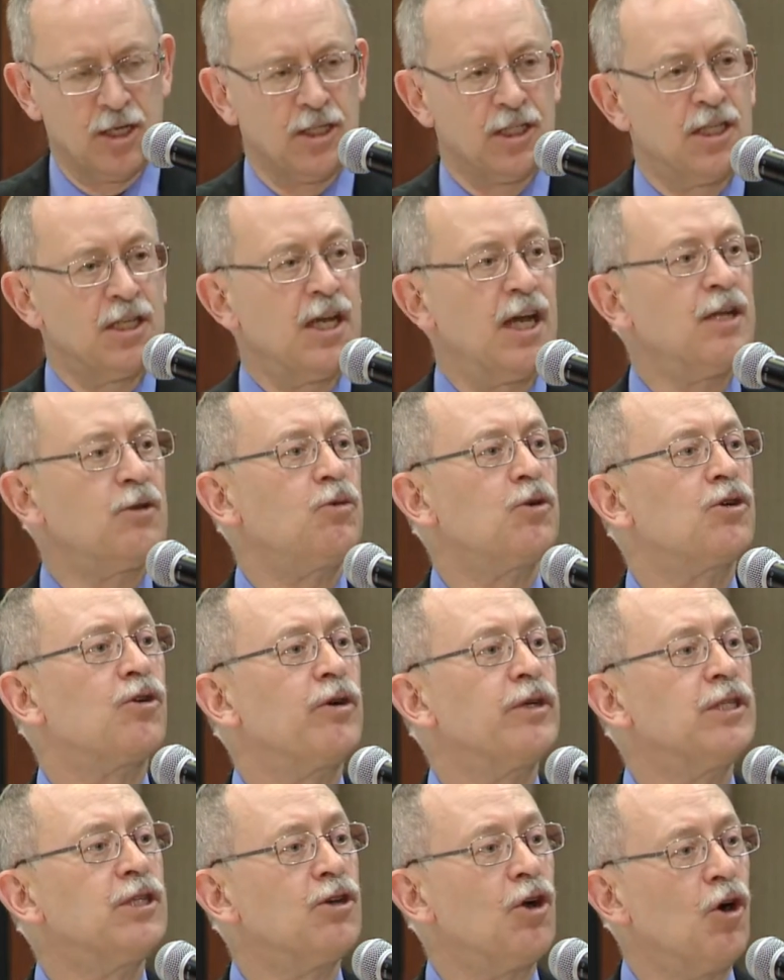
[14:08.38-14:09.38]
Tonight we're
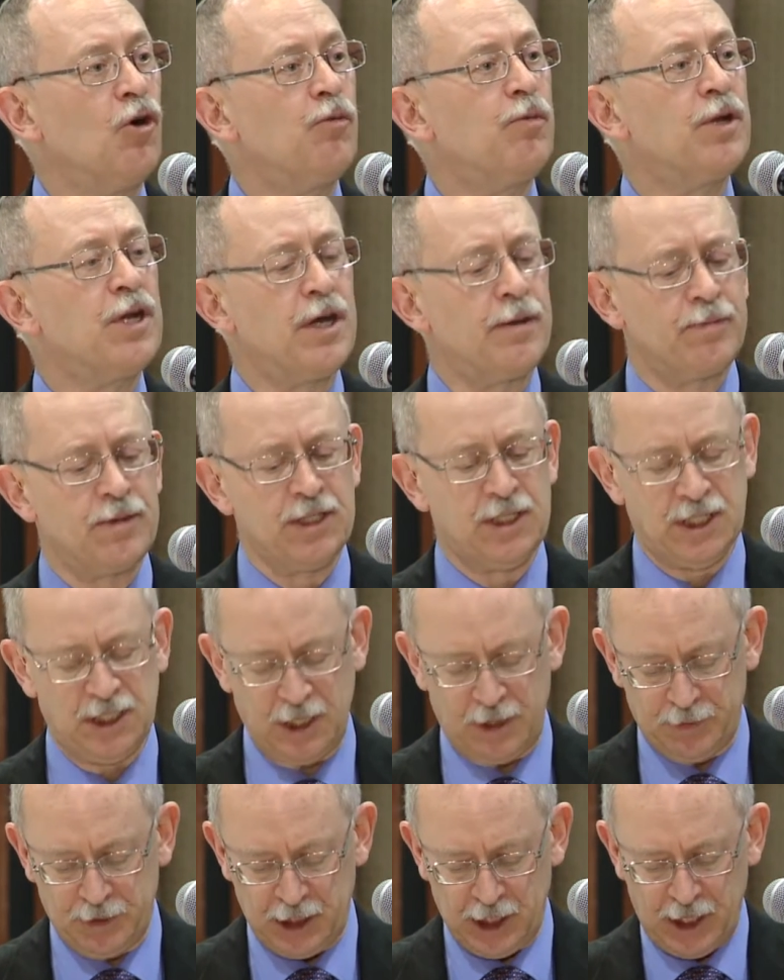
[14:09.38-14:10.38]
going to open up the
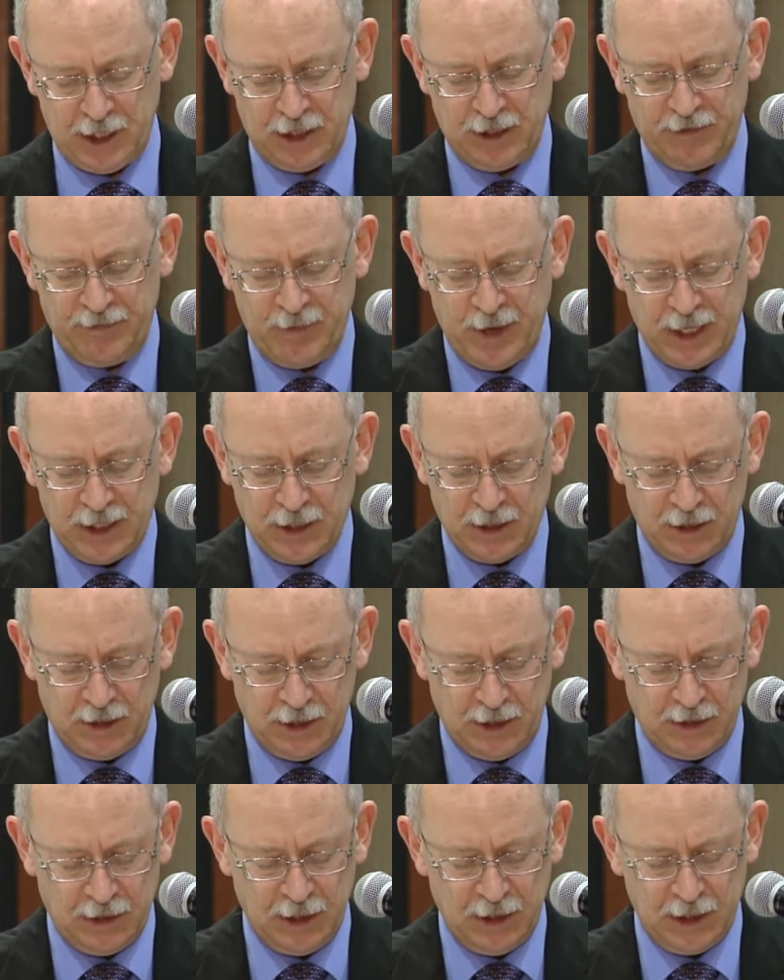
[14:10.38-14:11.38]
subject of mental
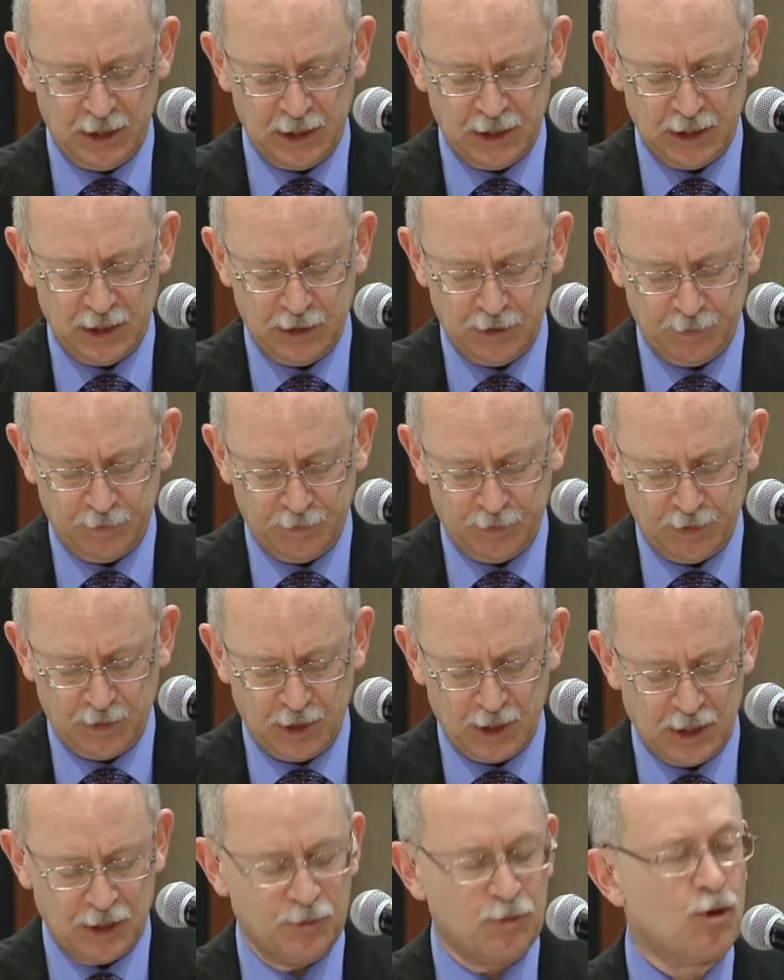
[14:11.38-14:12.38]
illness
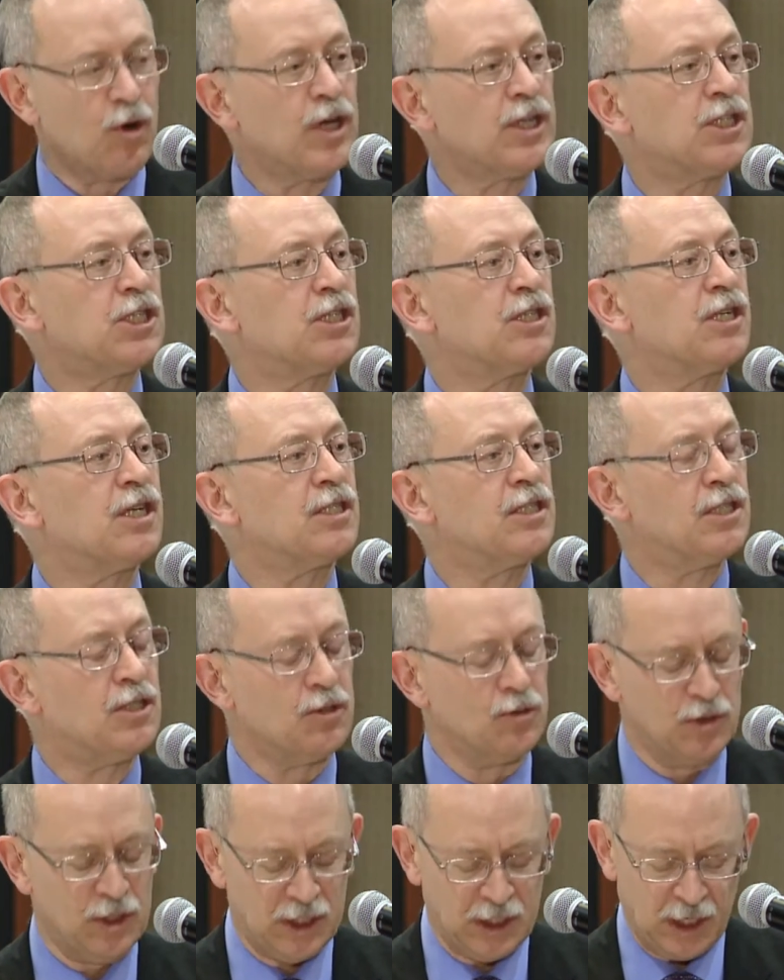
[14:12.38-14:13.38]
depression, and
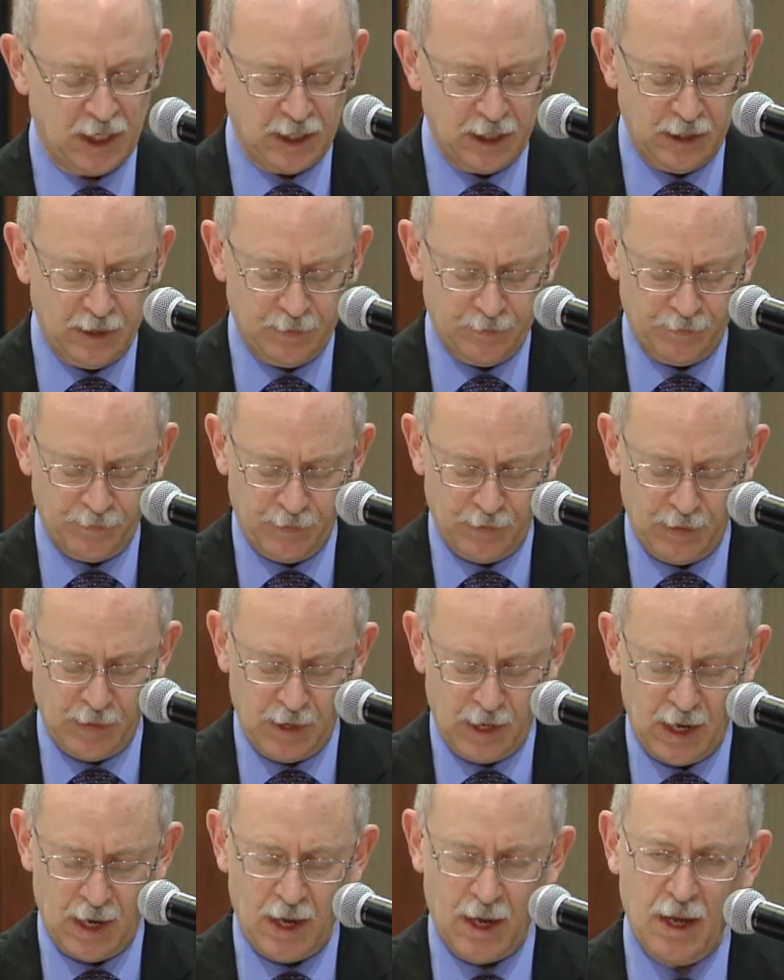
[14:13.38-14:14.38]
suicide.
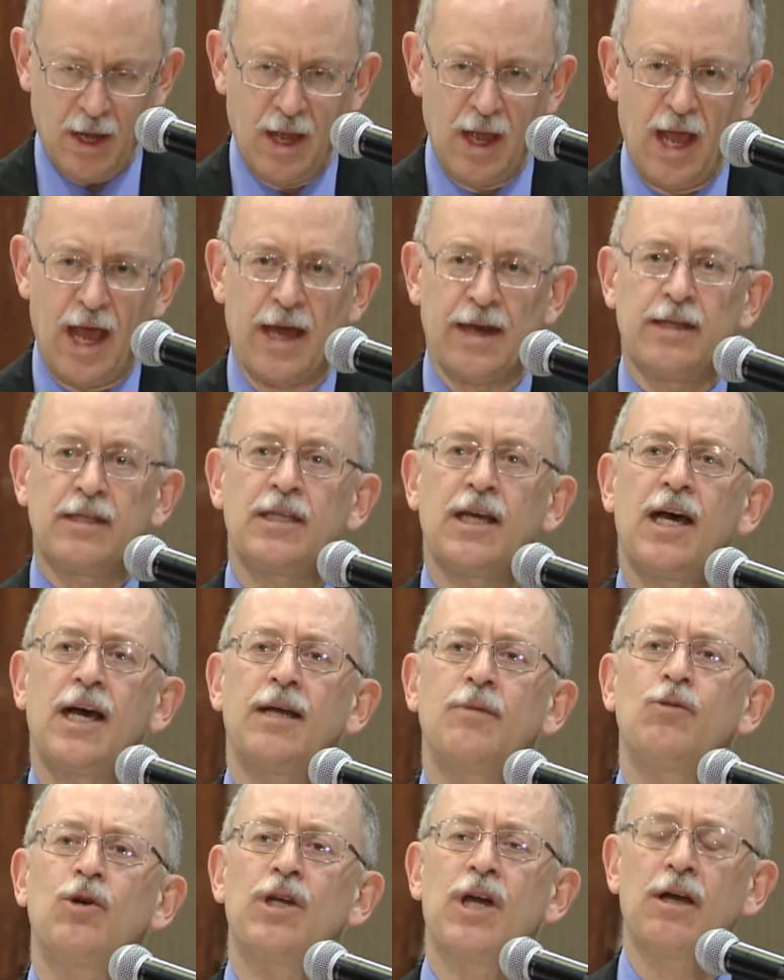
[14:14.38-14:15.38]
At a
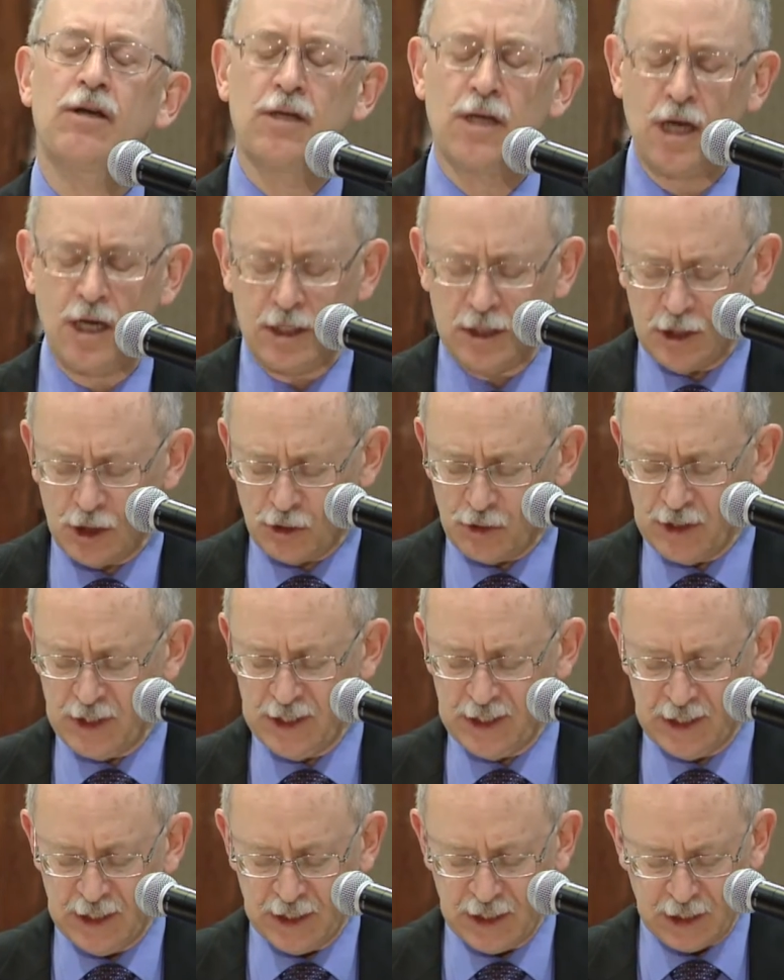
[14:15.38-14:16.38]
time when our country
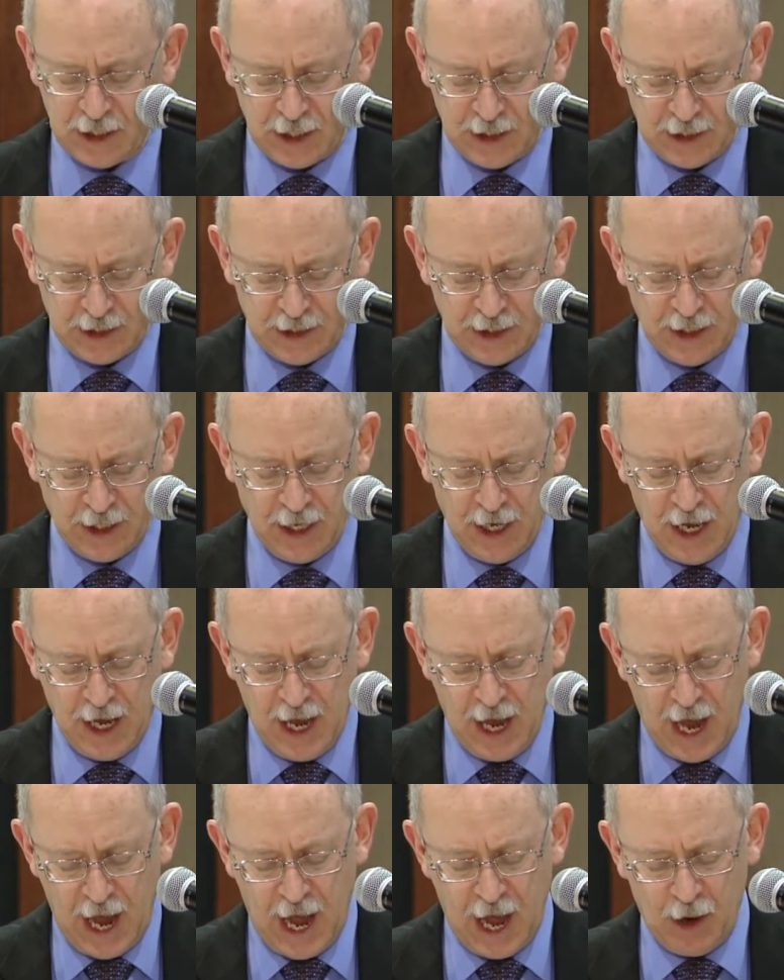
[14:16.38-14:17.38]
is discussing
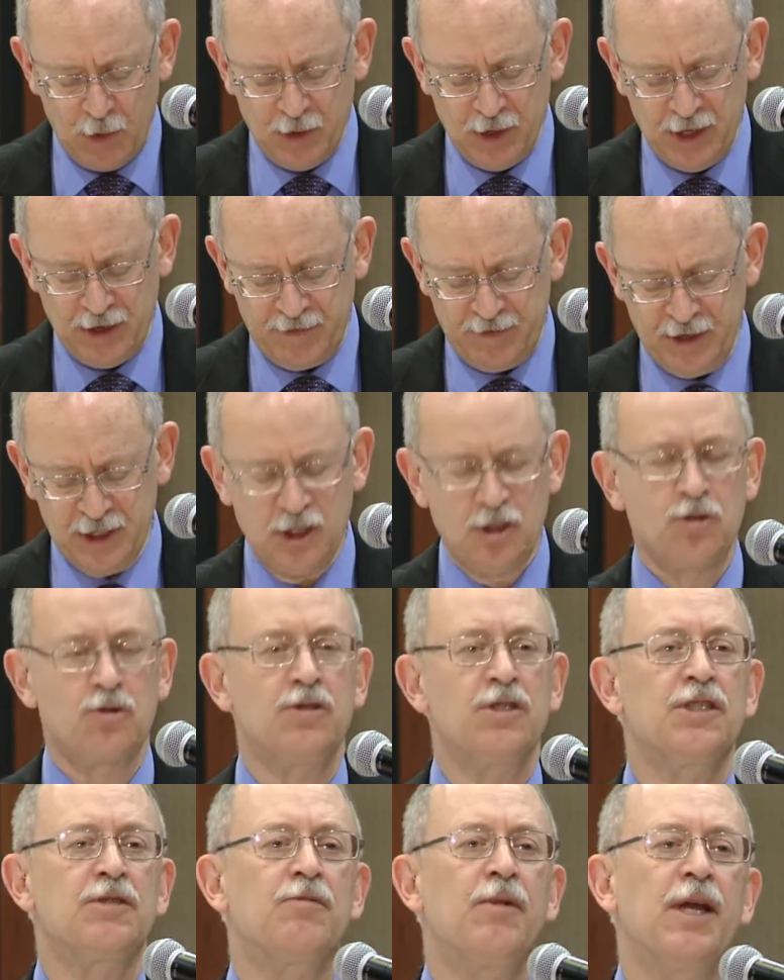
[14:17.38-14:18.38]
how
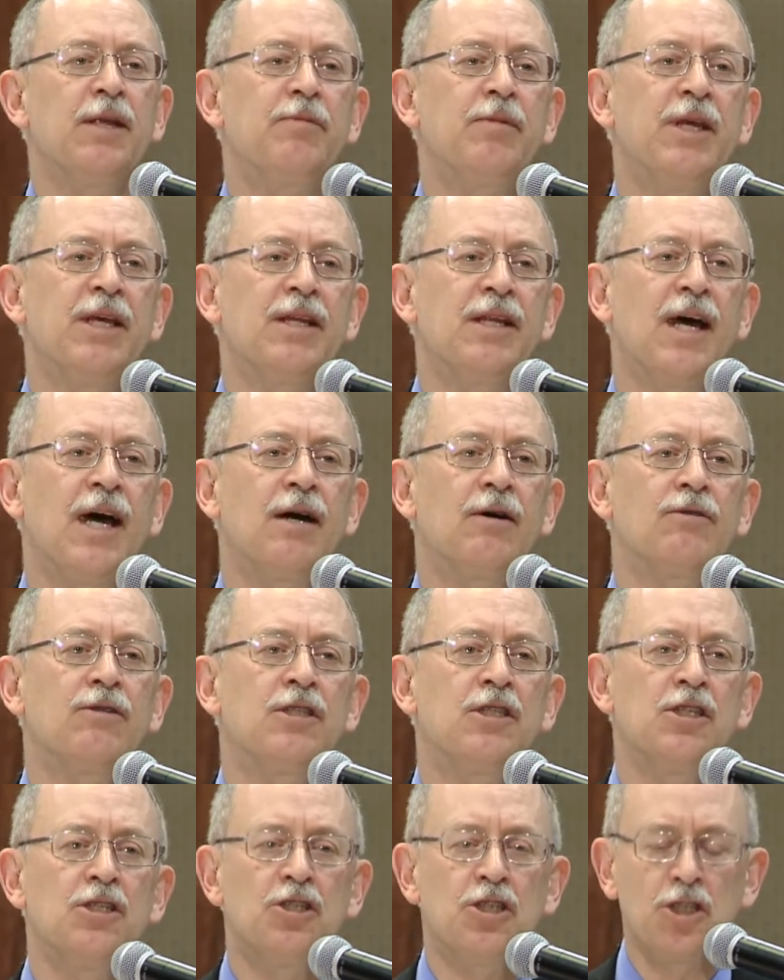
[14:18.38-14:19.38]
individuals might be allowed
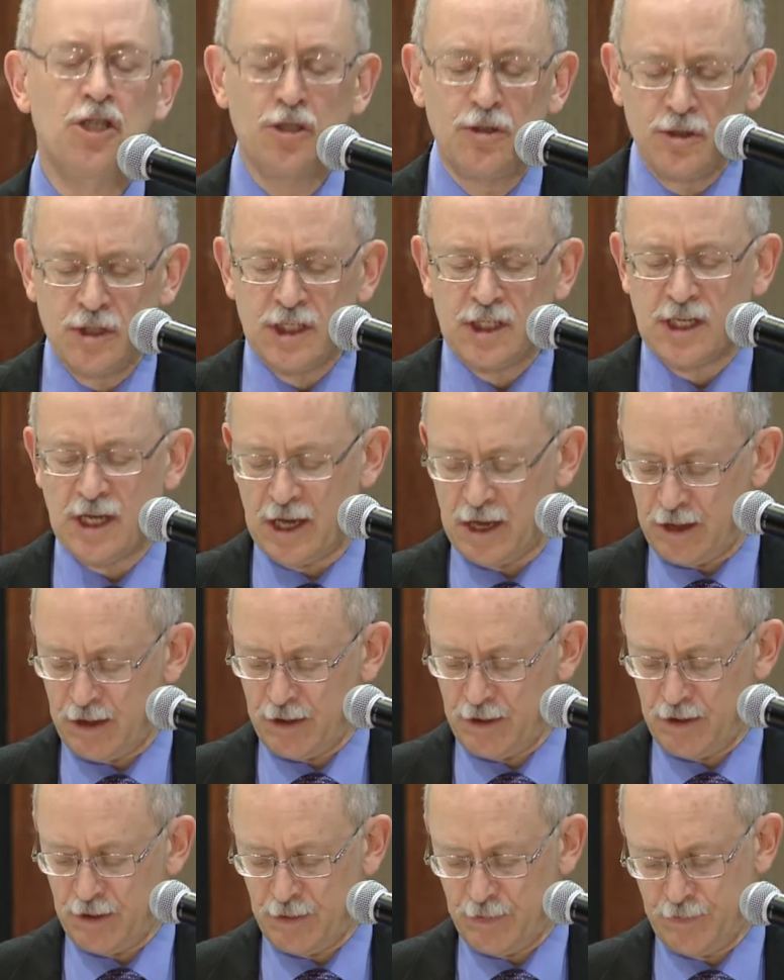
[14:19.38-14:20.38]
to choose
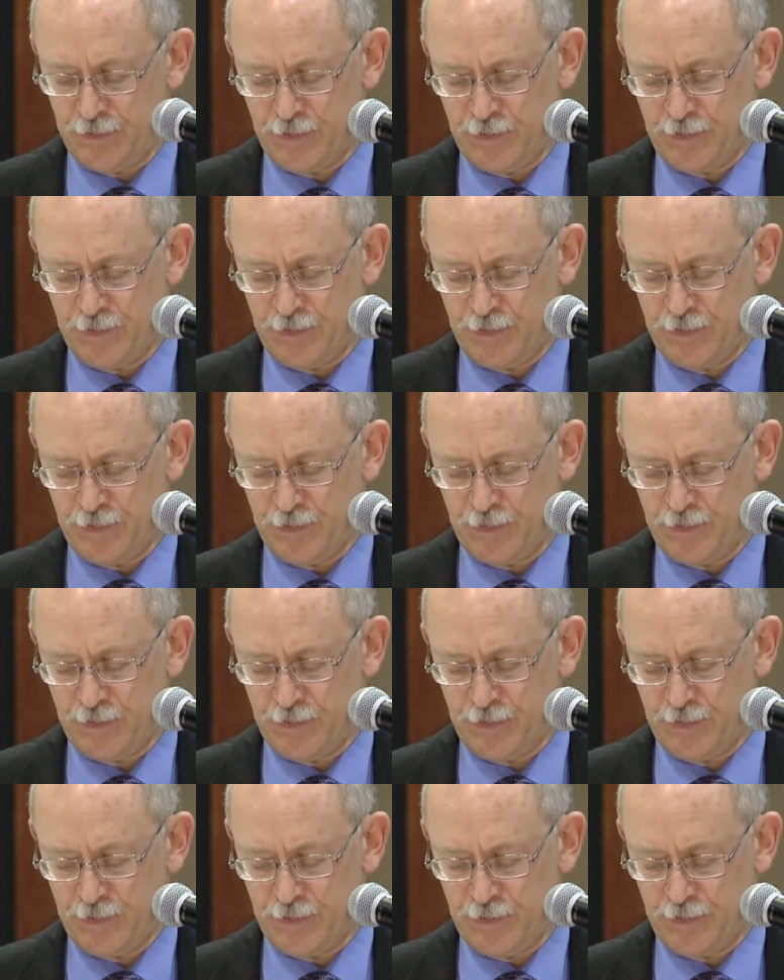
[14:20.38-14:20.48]
death,